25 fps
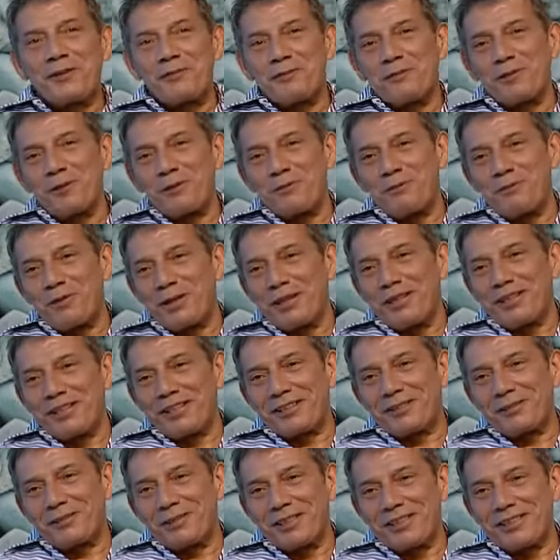for many
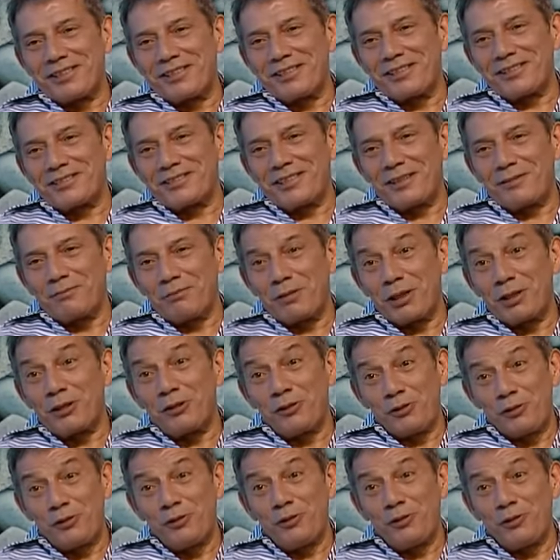Christians and many
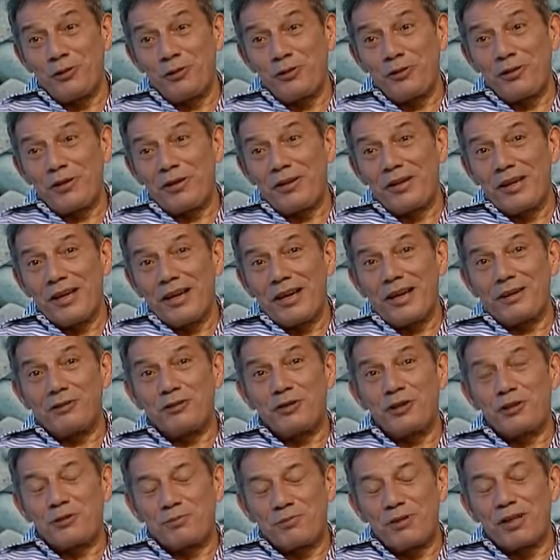youth as
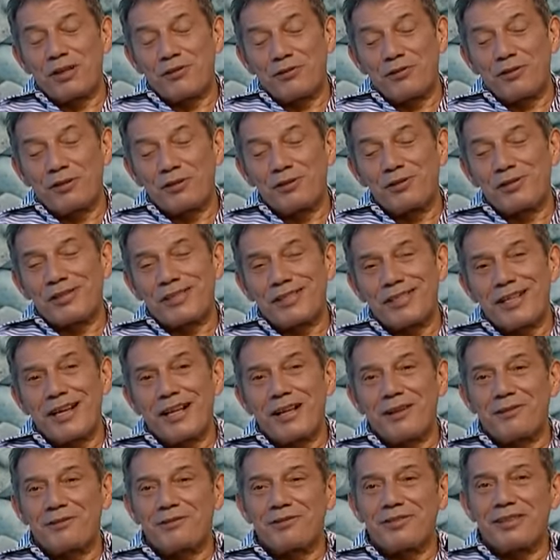you speak for
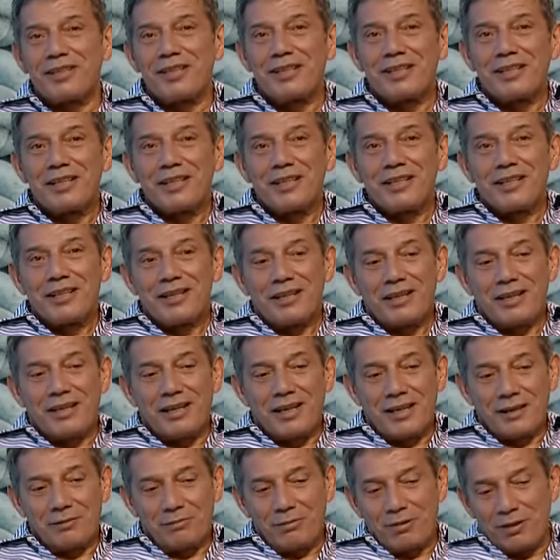yourself.
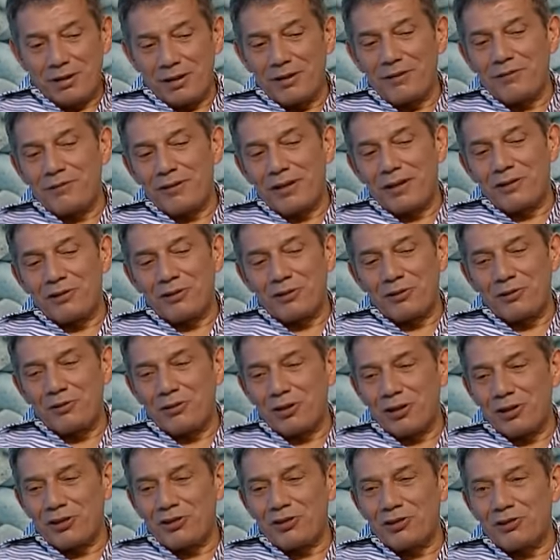I believe that your
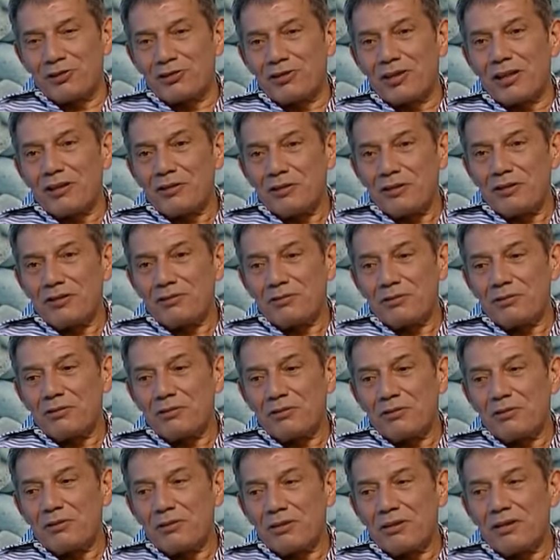questions are
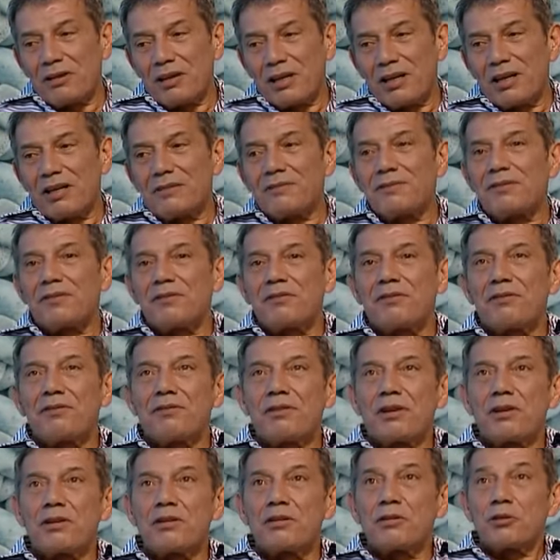um,
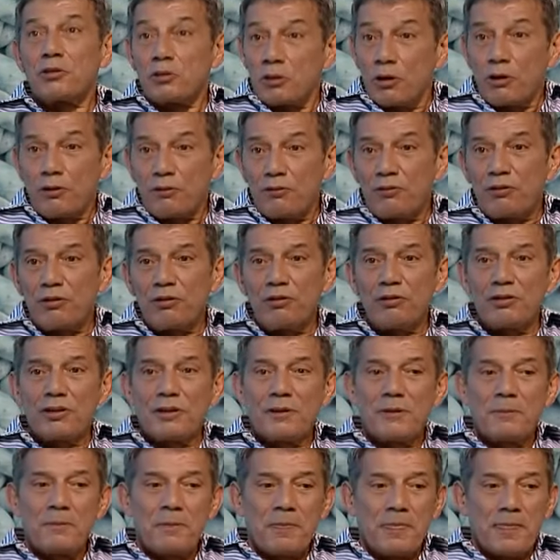very novel.
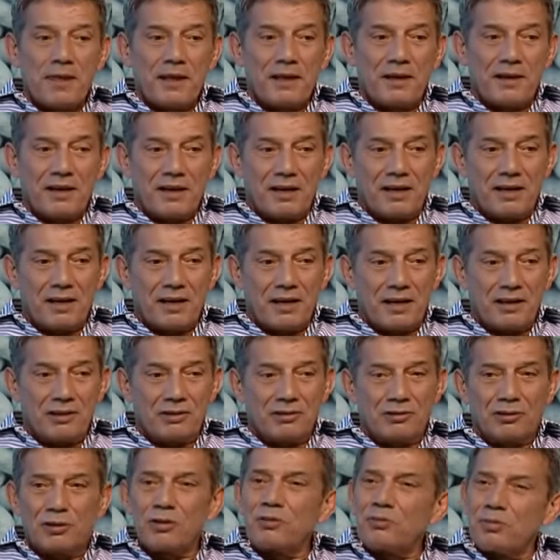I, I,
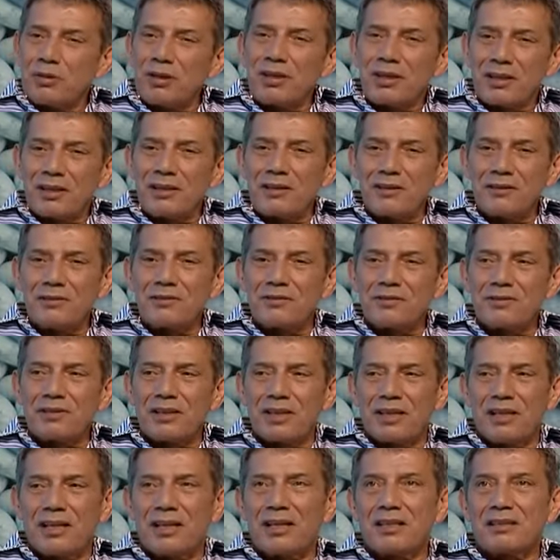do believe
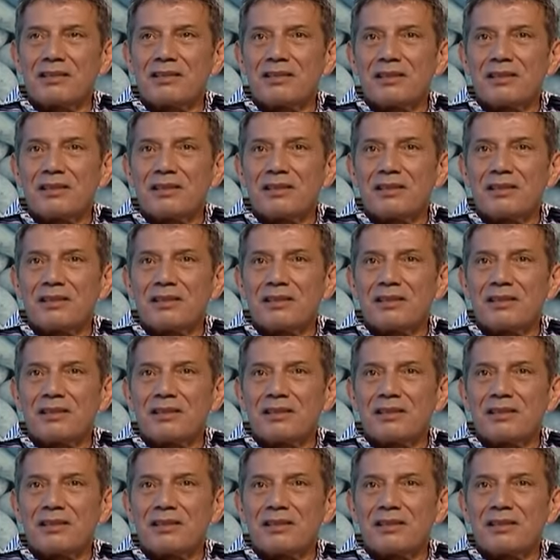that